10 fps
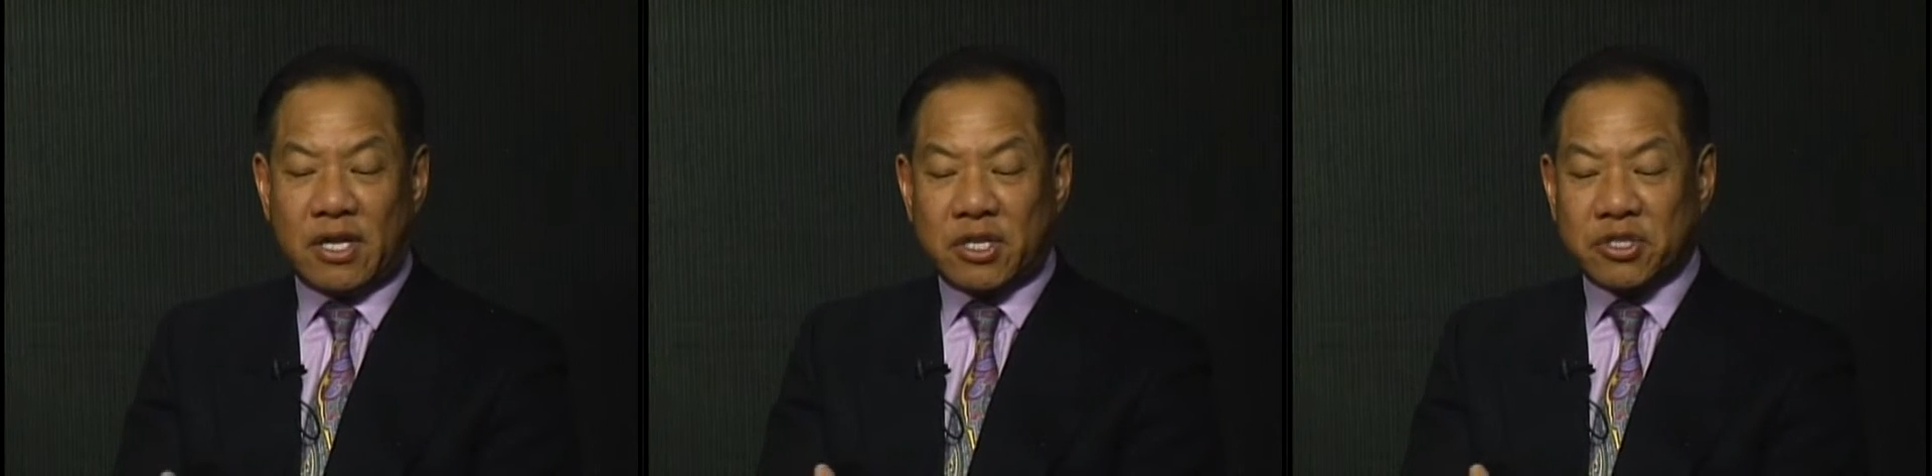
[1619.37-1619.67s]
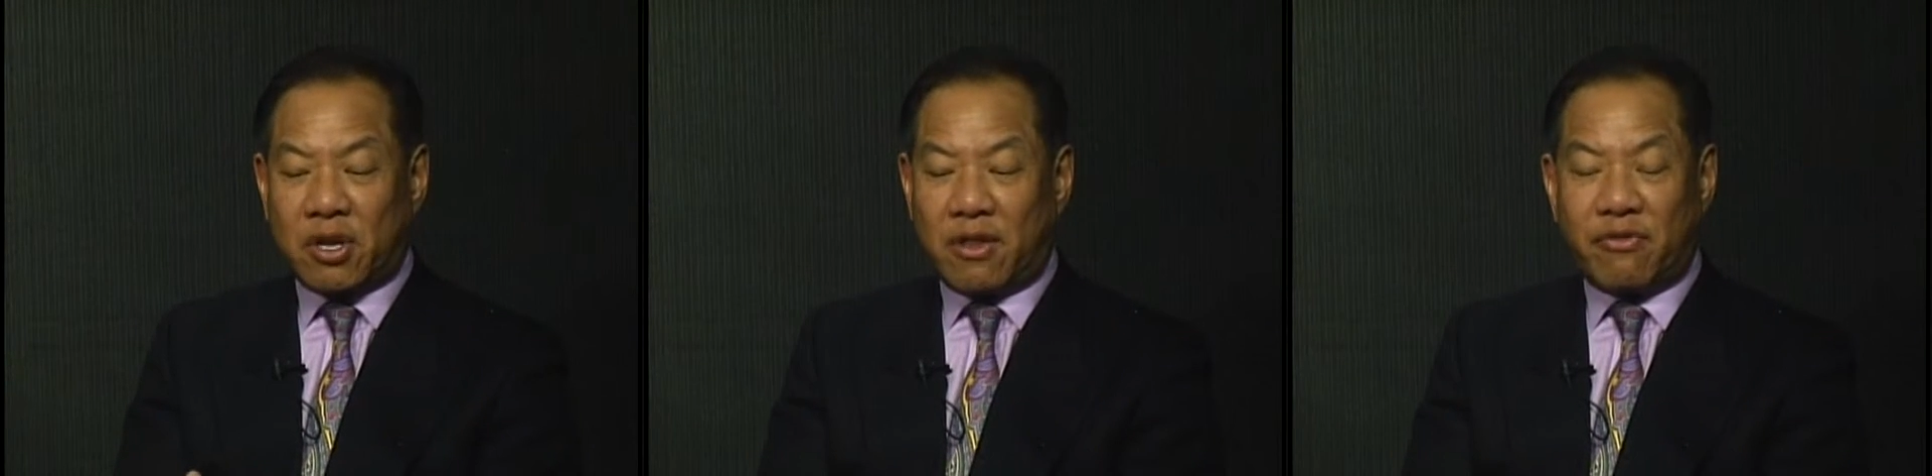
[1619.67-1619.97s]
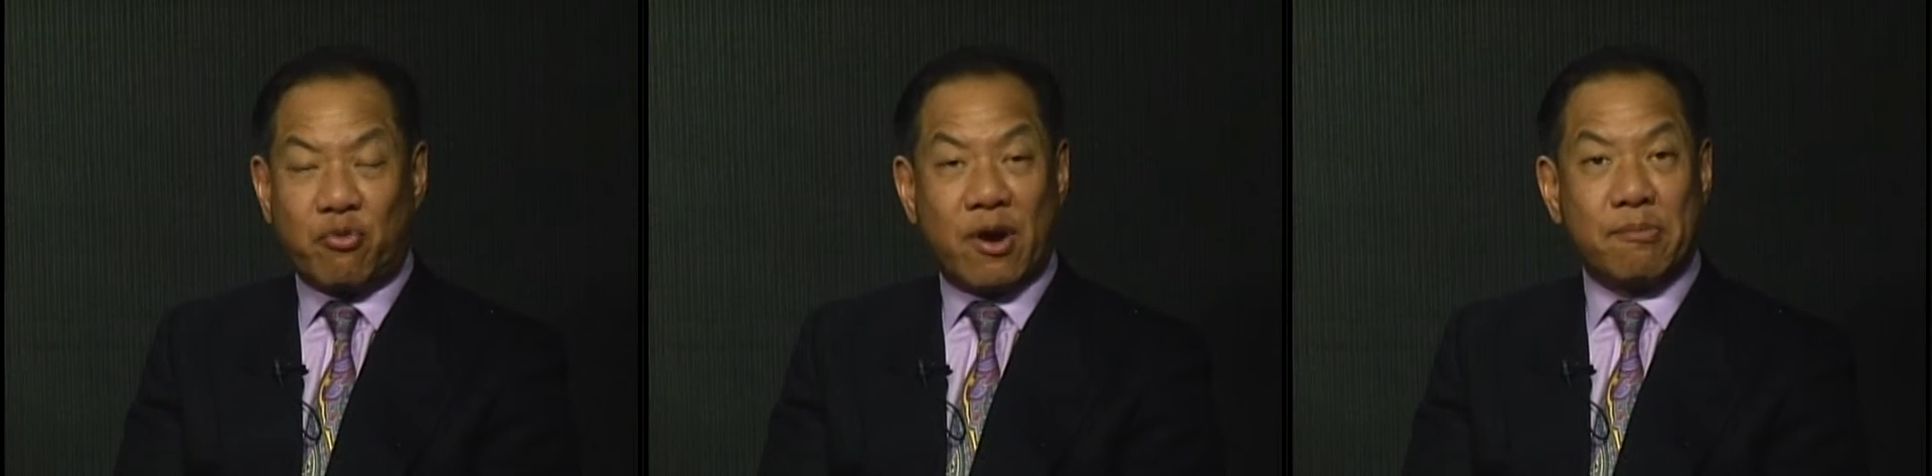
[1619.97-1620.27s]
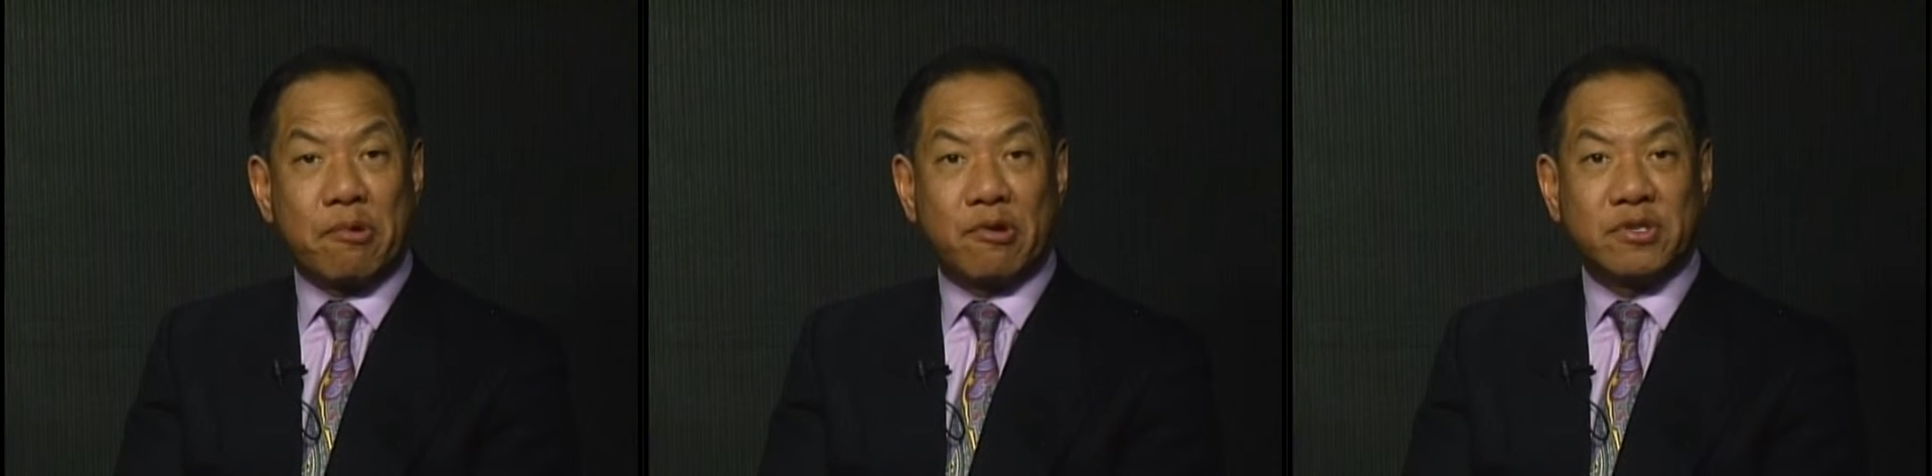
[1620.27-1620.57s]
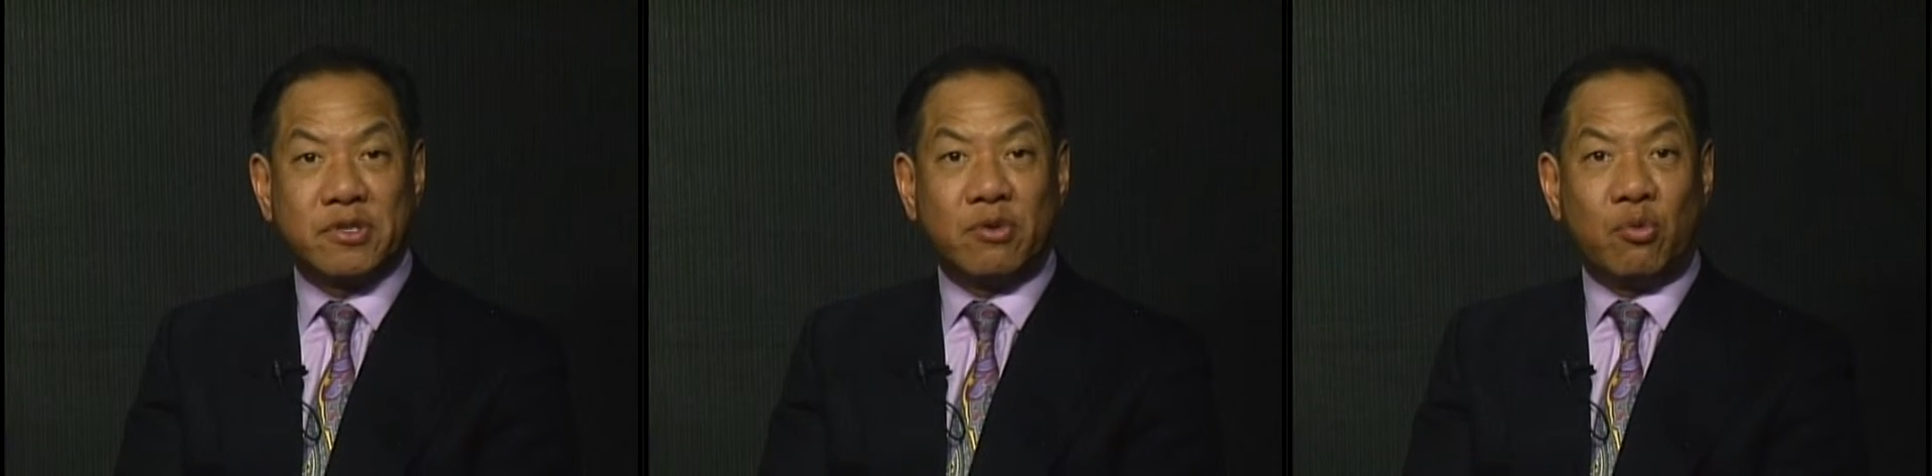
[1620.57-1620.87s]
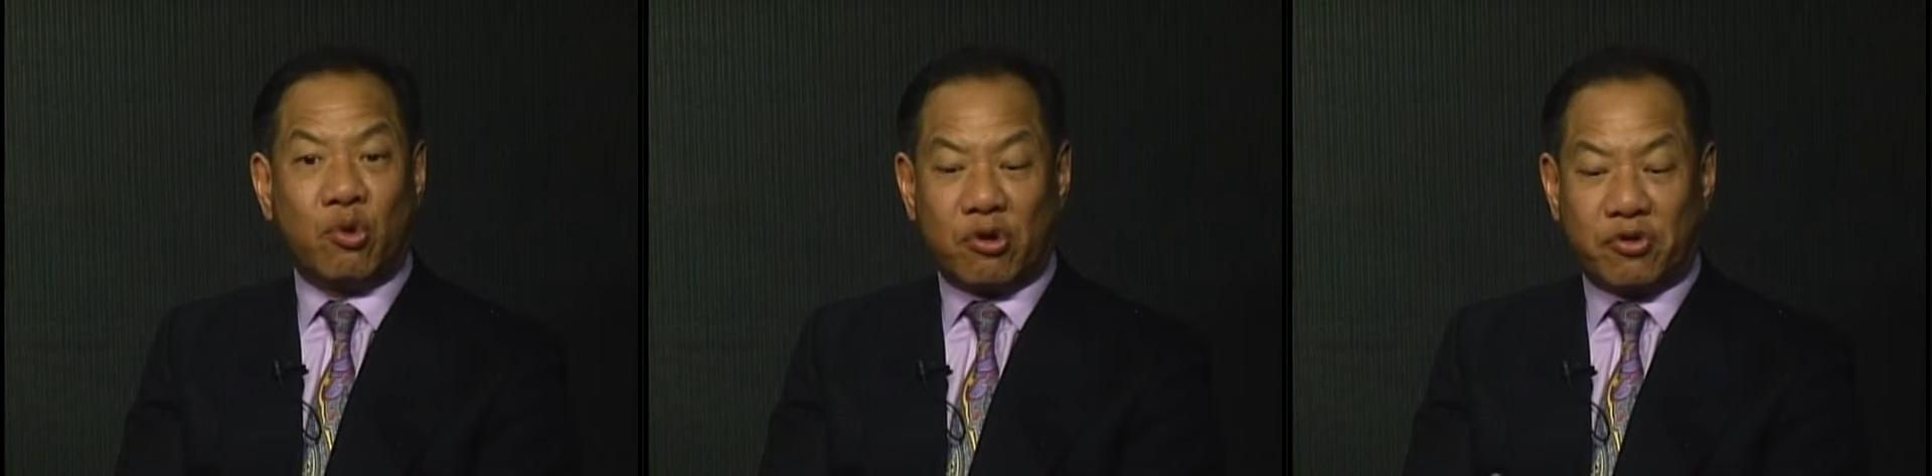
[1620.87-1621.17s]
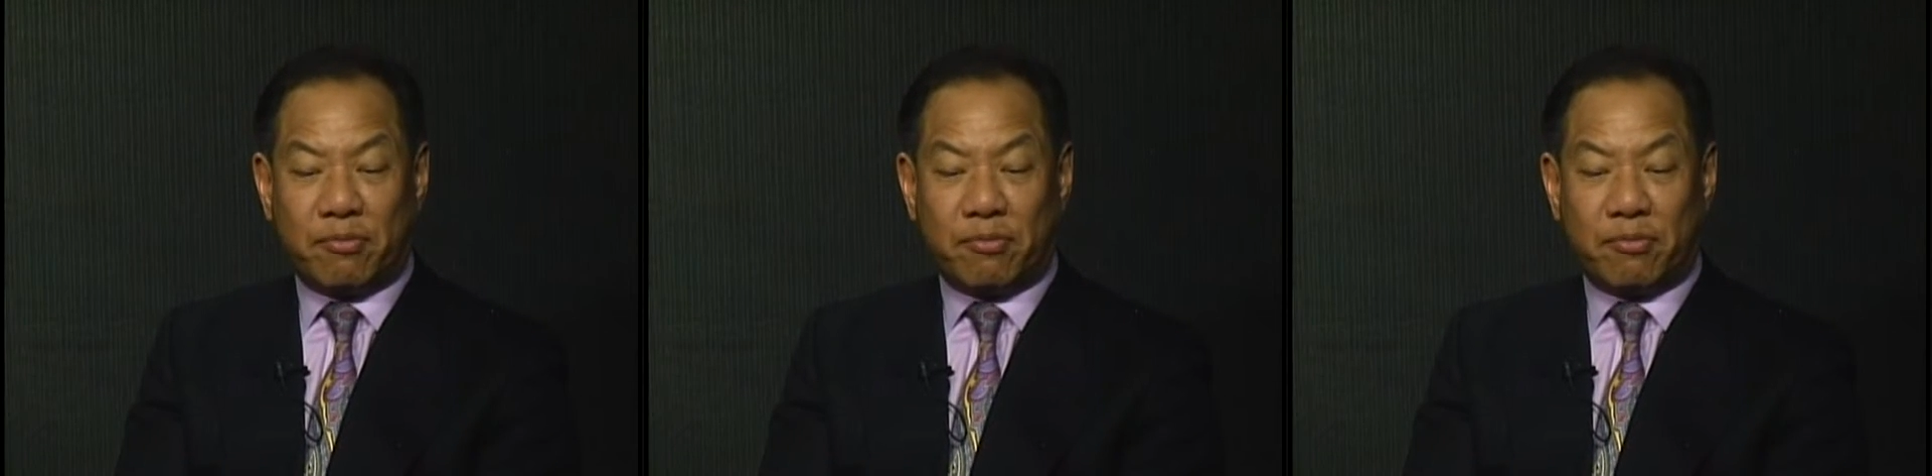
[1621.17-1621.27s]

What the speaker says: So that if one person were to